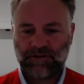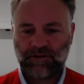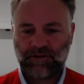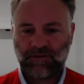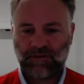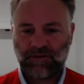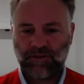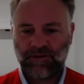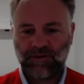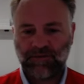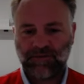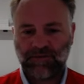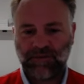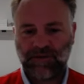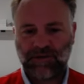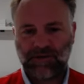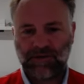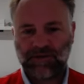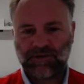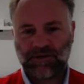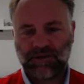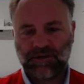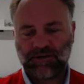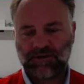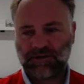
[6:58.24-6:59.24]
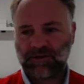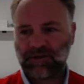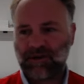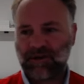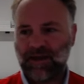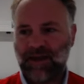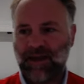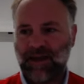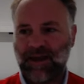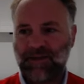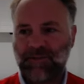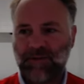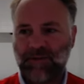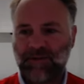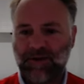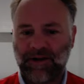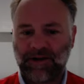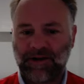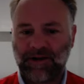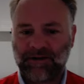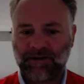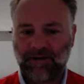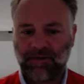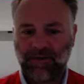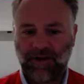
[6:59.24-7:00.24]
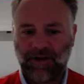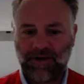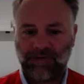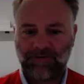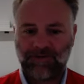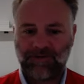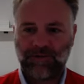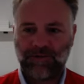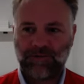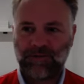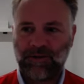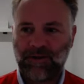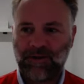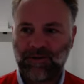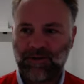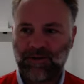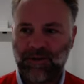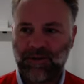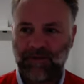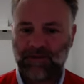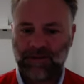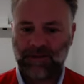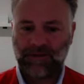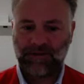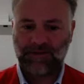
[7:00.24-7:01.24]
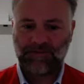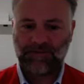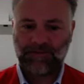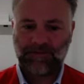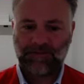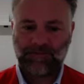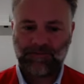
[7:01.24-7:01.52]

I wonder if you could just elaborate on that for me a bit, please.